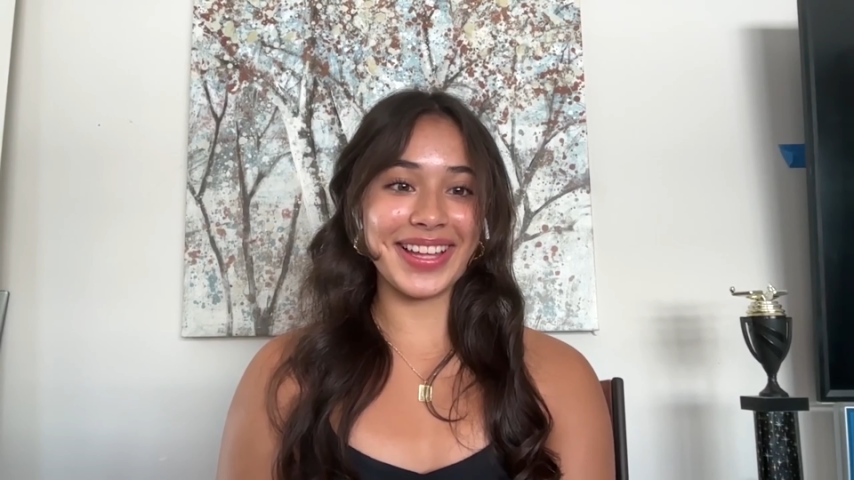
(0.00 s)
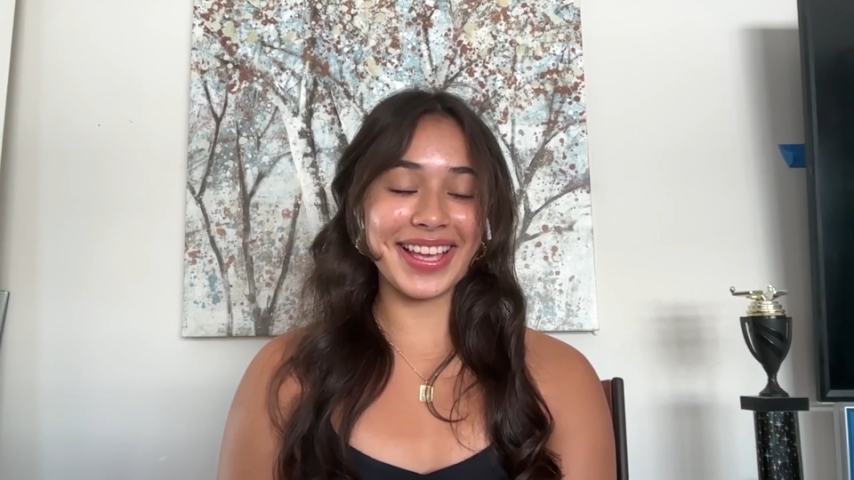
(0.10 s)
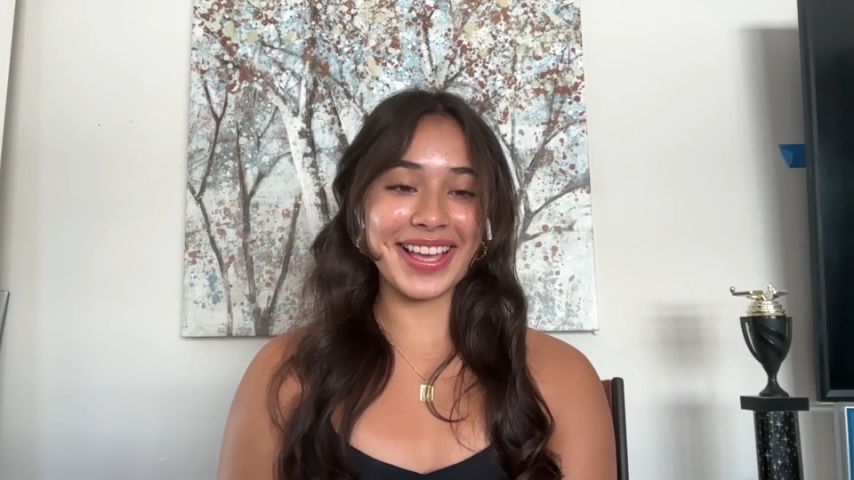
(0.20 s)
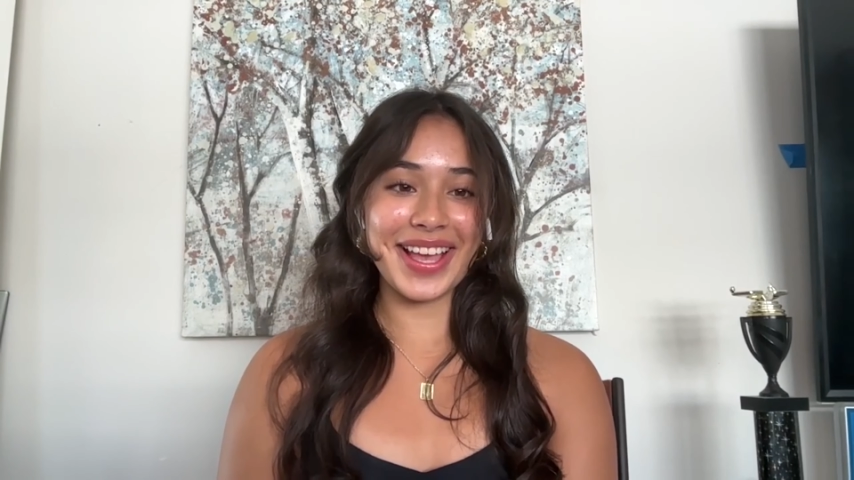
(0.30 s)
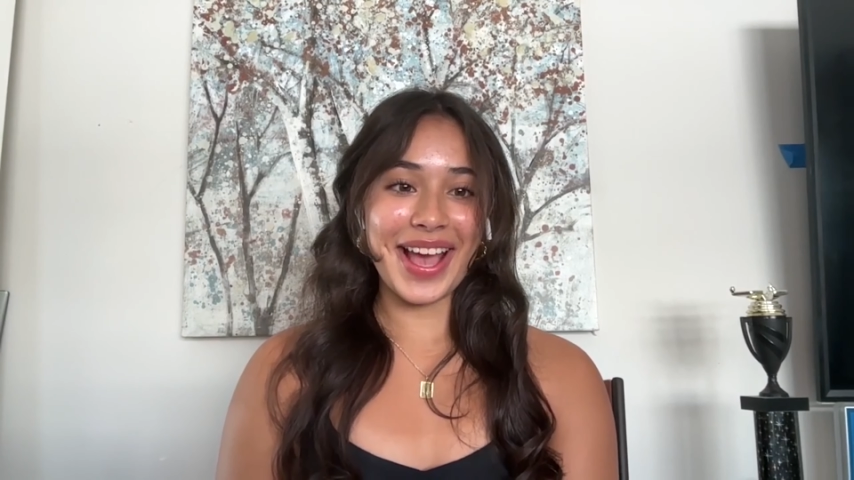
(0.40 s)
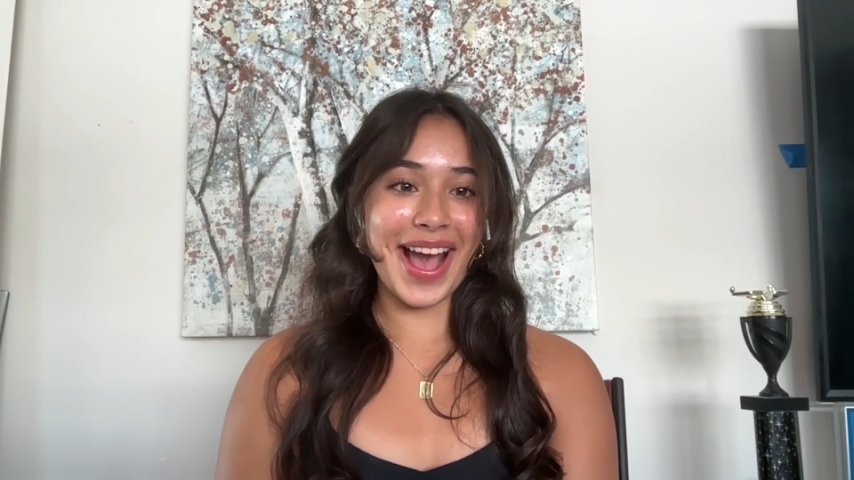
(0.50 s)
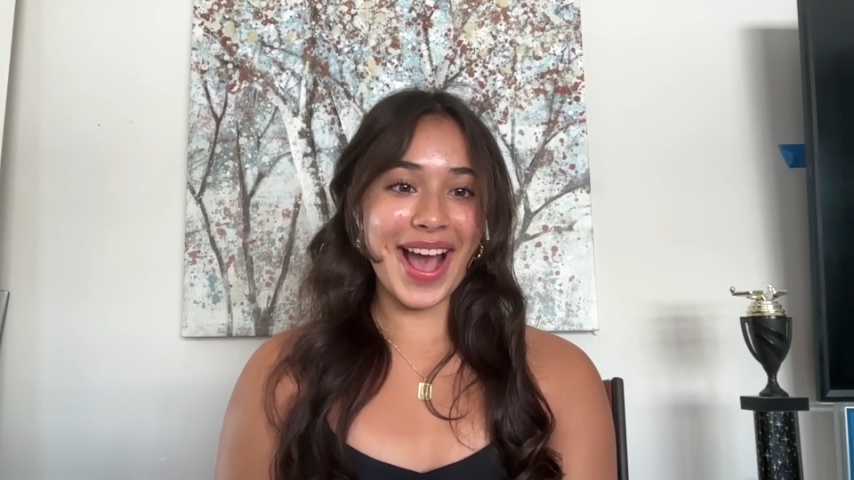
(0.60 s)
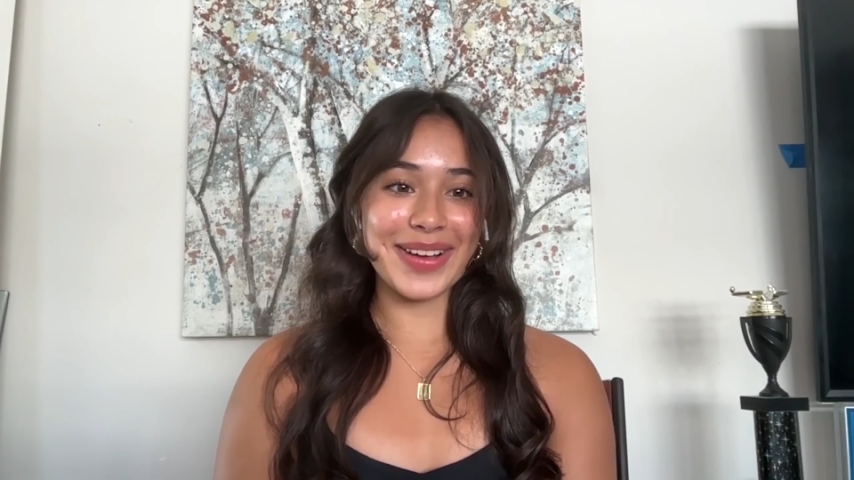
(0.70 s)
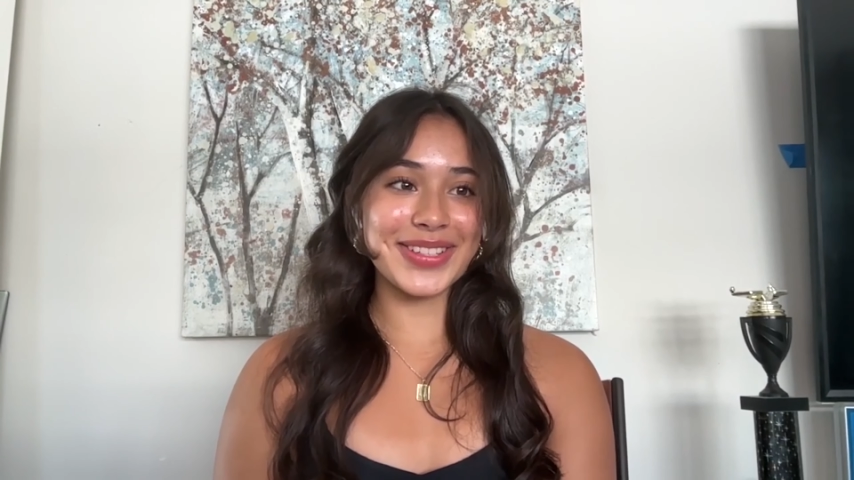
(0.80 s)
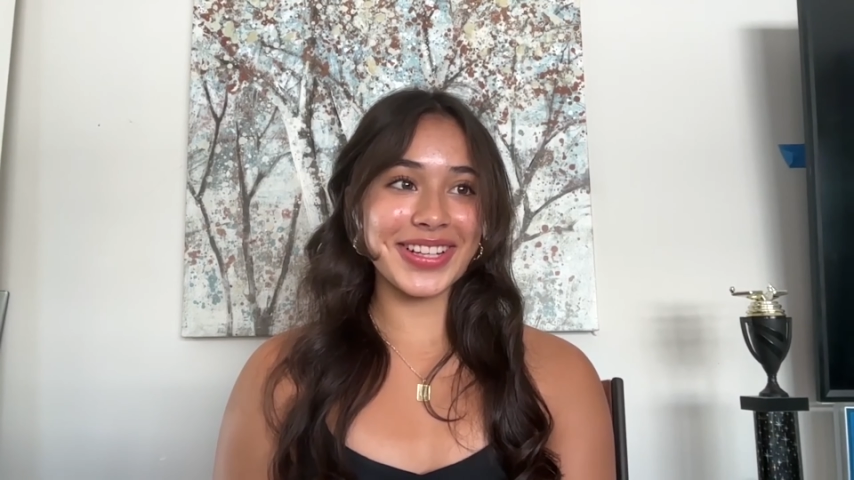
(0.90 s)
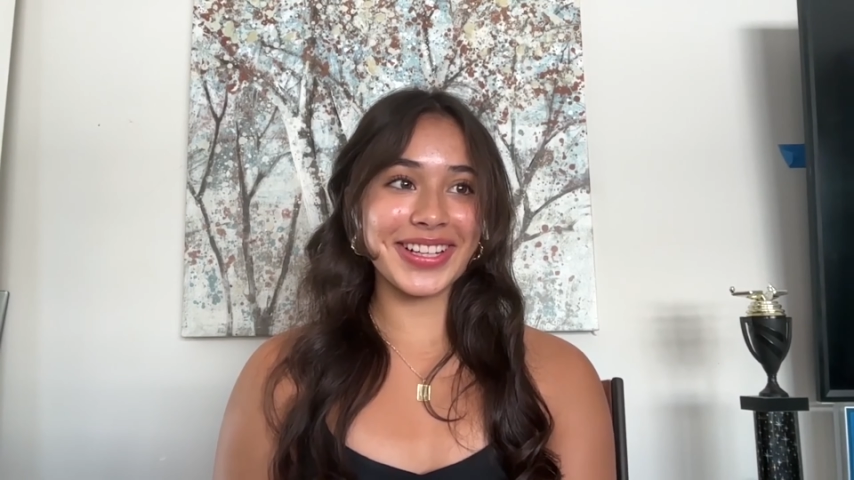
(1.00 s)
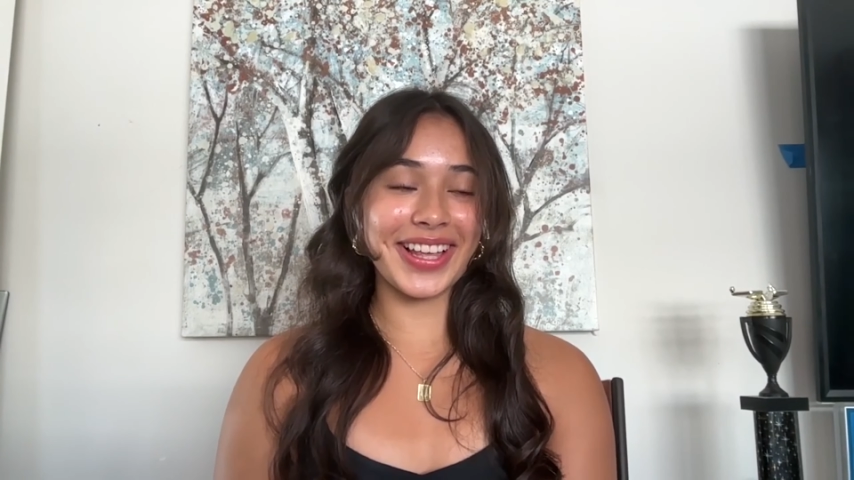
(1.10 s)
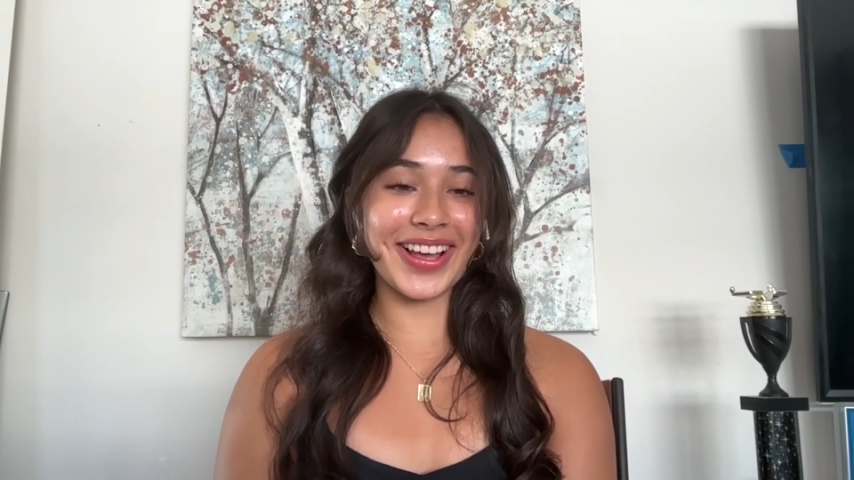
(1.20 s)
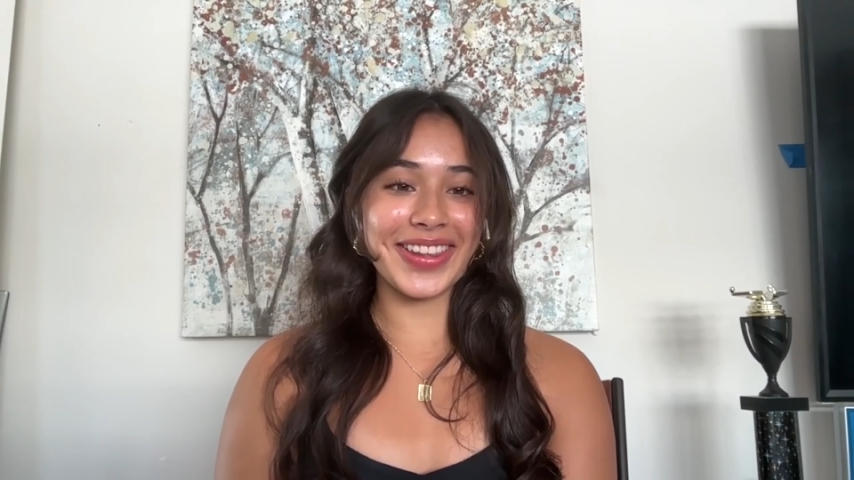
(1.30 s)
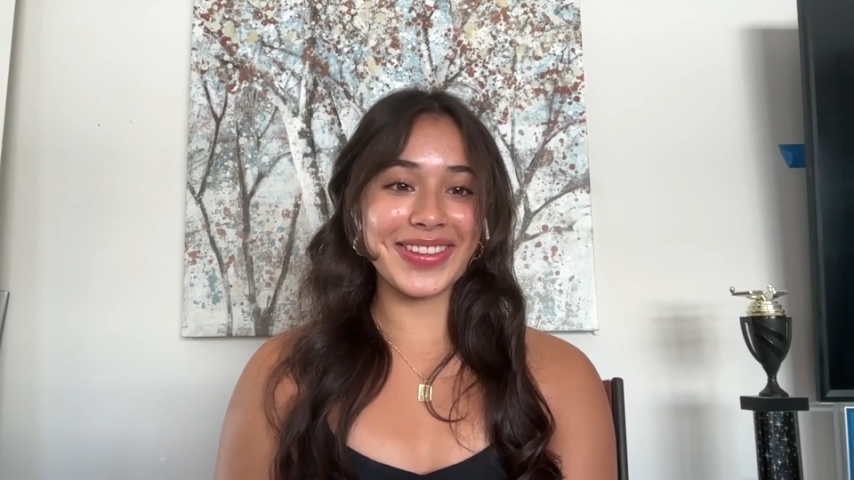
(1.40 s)
Like I was
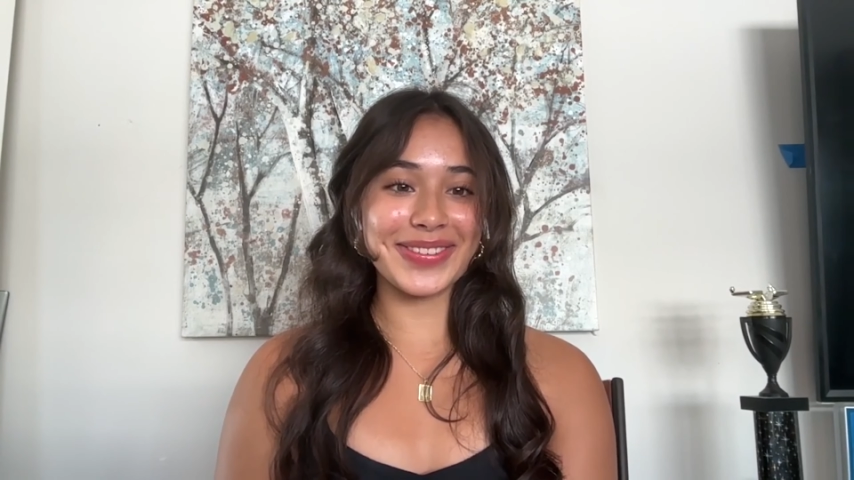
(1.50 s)
struggling on